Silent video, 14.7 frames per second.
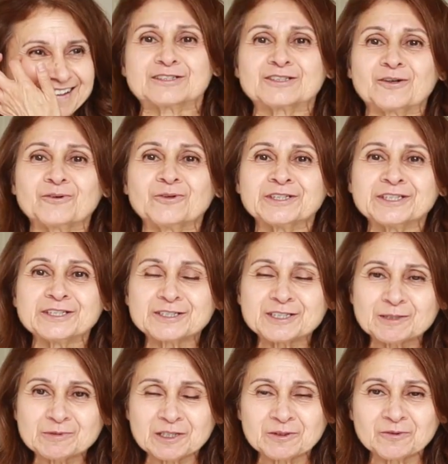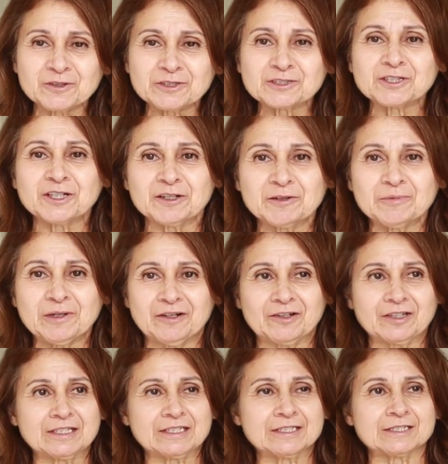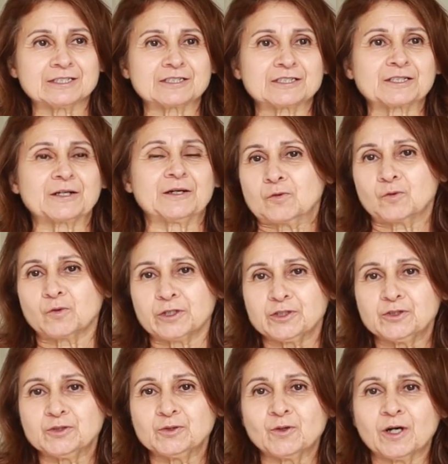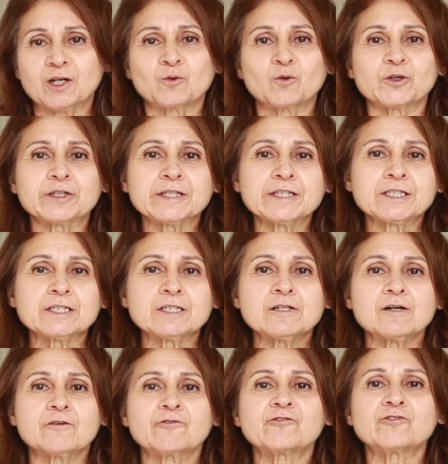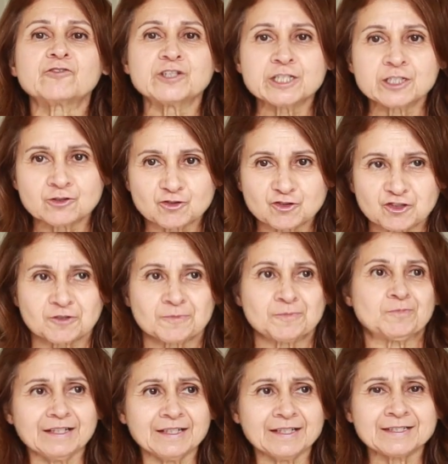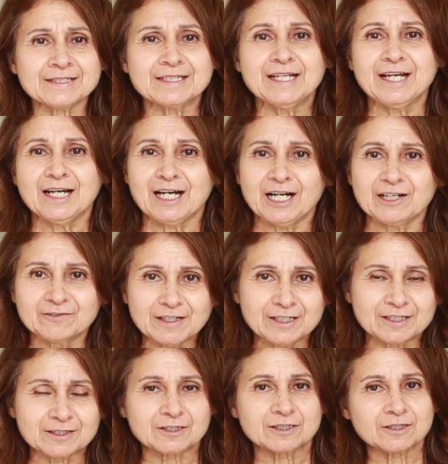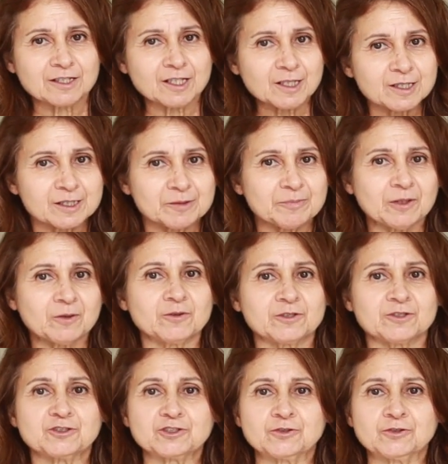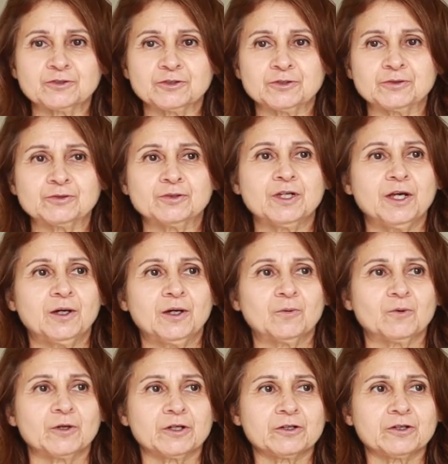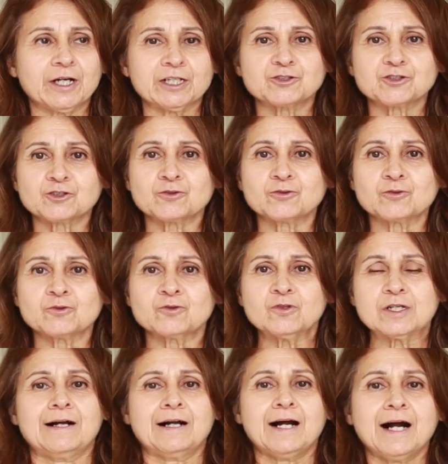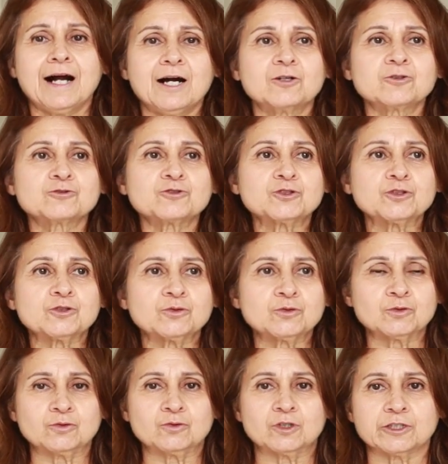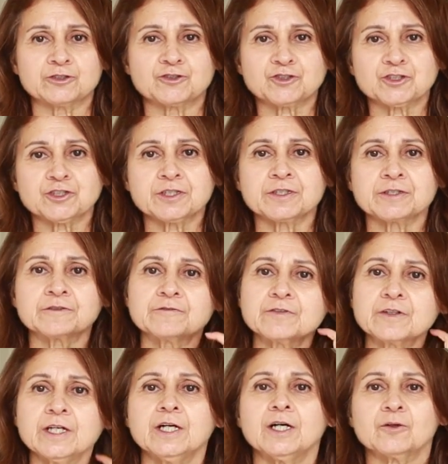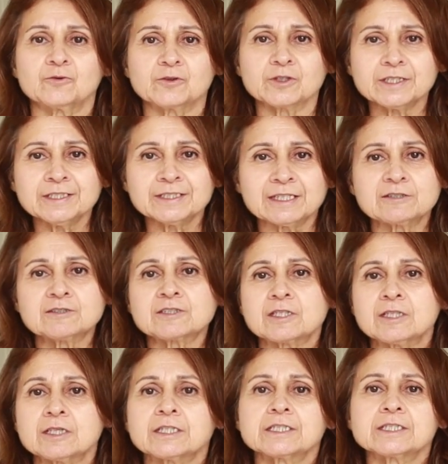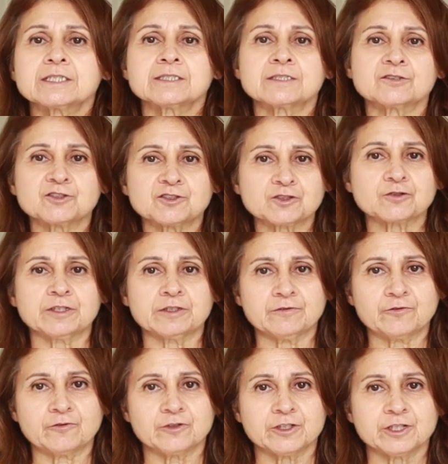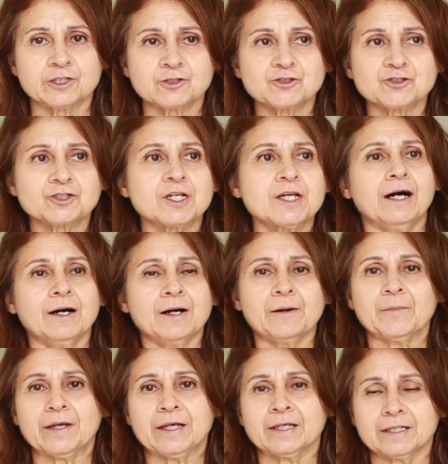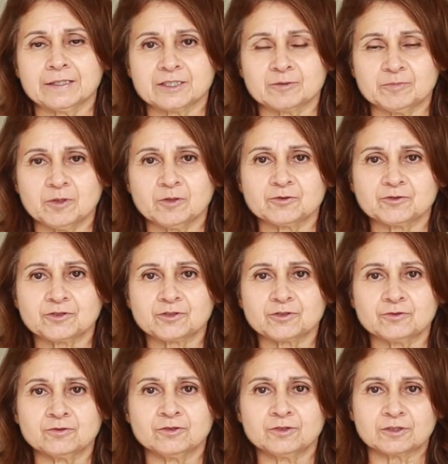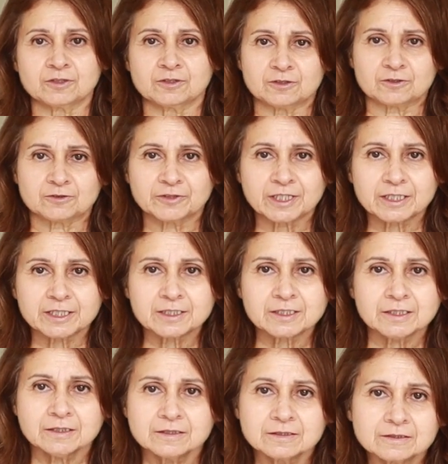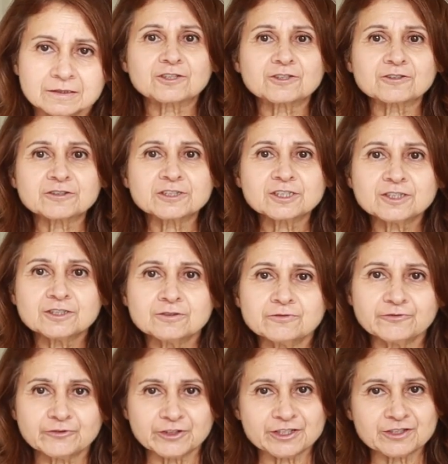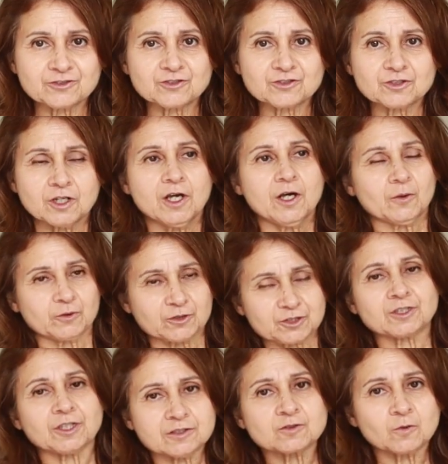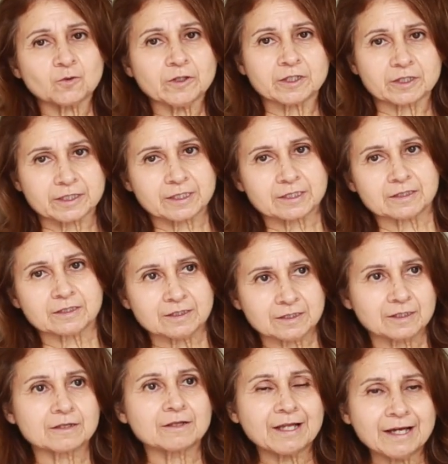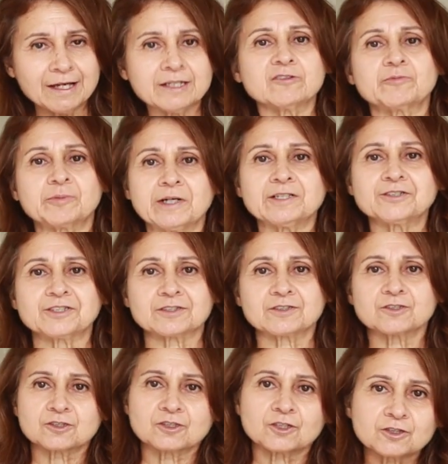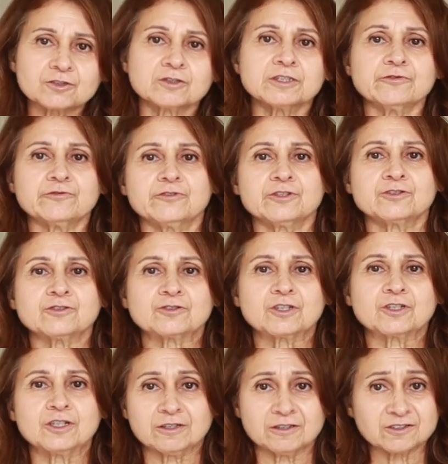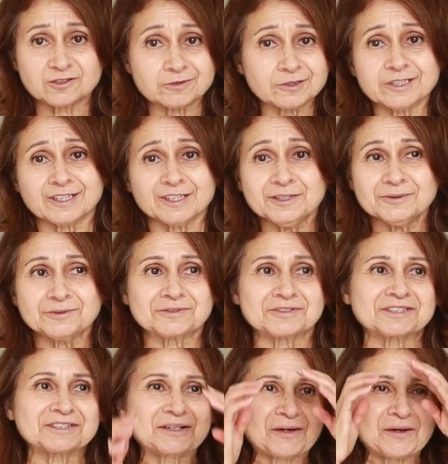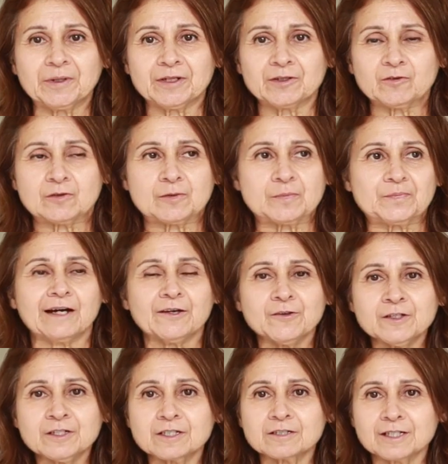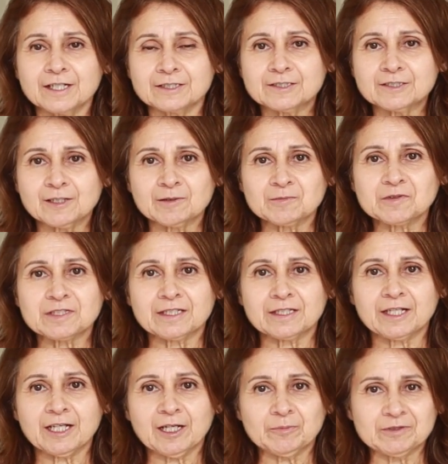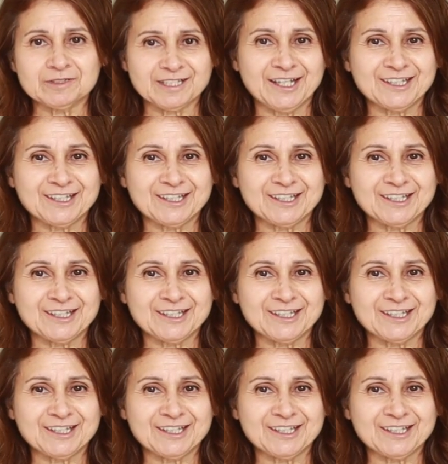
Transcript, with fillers: so, one of the tips I want to talk about is when you are working fringe. And I've got a little clip I want to show you where I show how to achieve really nice, clean, straight fringe um, as opposed to the, the crinkly, curly Q fringe, which does work in a lot of projects. The curly fringe looks really cute, but I think a lot of times that happens